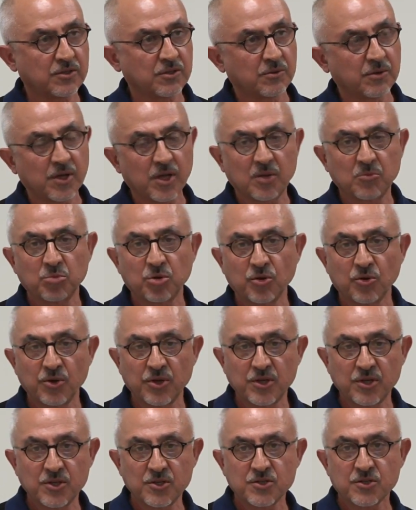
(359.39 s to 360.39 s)
They were
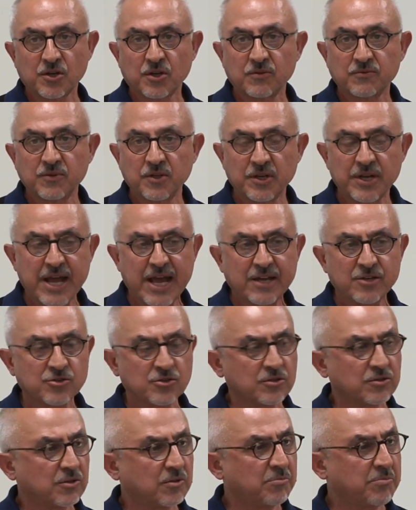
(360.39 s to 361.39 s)
employees of the
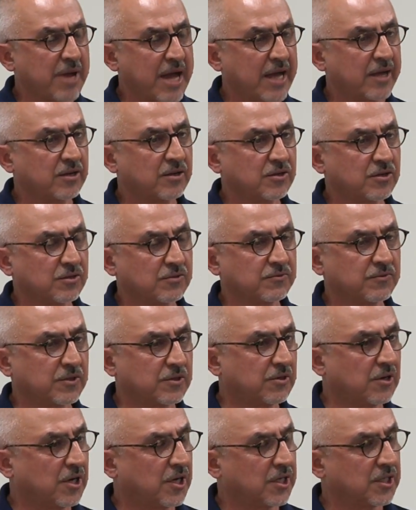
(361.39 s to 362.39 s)
National Bank of
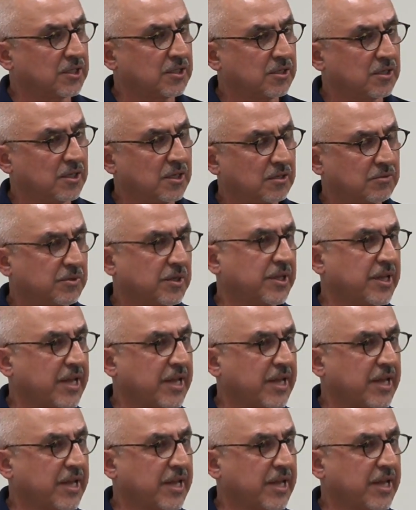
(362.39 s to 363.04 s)
Iran, where